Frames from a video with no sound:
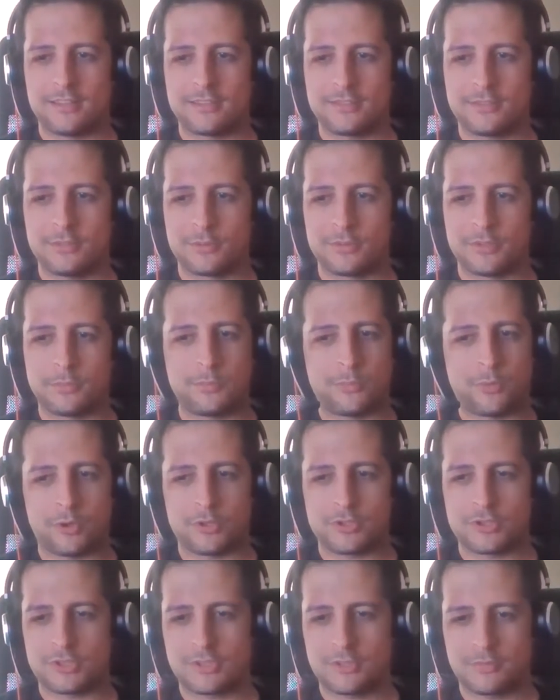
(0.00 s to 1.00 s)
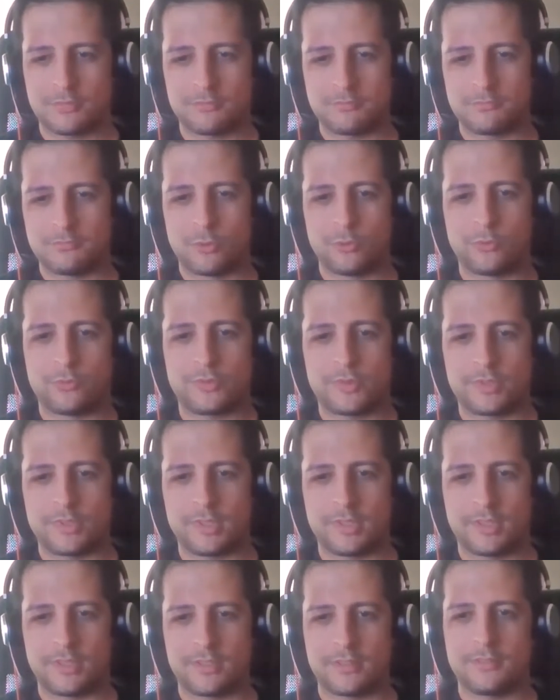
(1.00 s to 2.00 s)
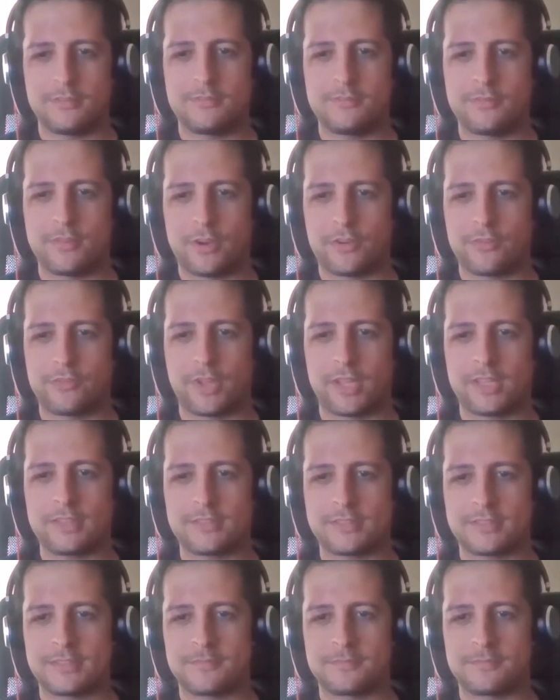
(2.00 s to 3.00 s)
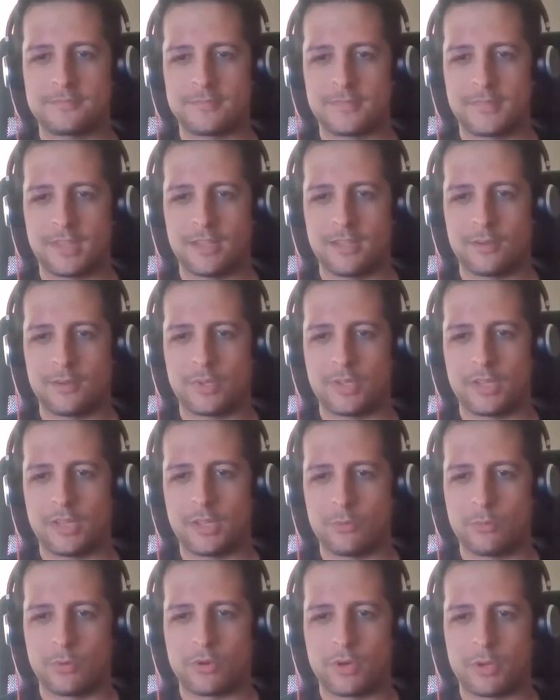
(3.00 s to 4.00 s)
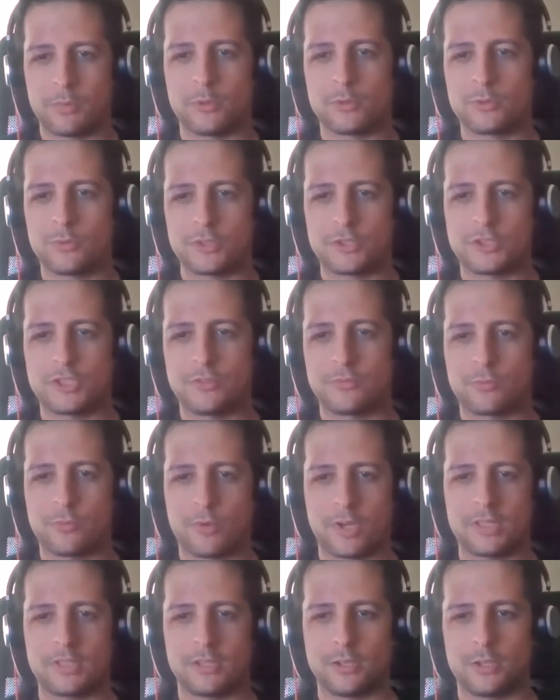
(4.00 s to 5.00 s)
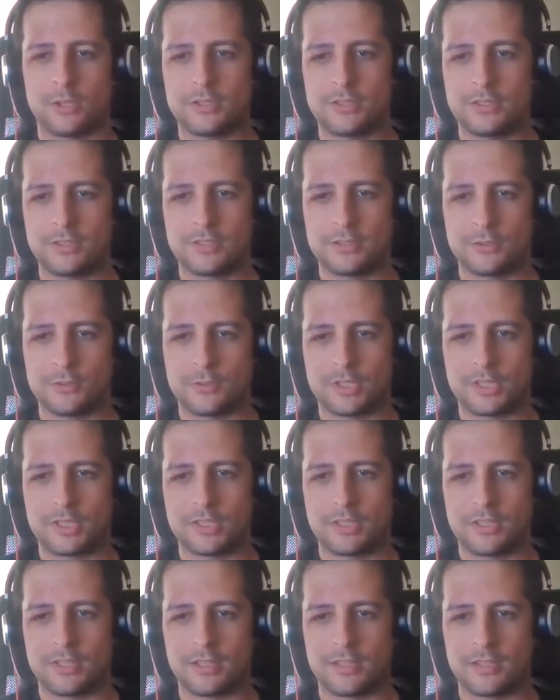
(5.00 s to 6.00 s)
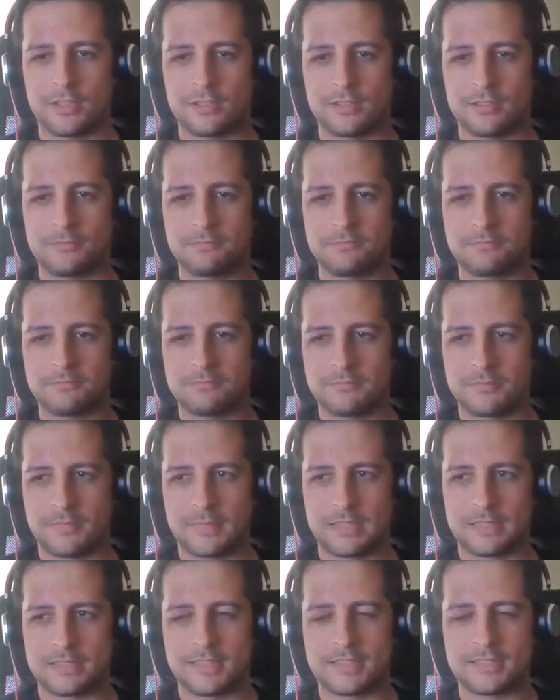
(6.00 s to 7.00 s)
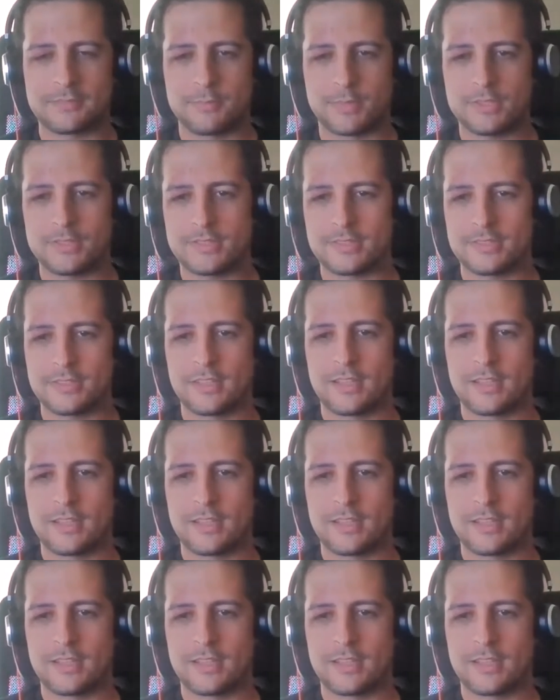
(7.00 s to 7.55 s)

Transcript: So the project moved very fast. We were able to achieve quite a lot during the 6 months,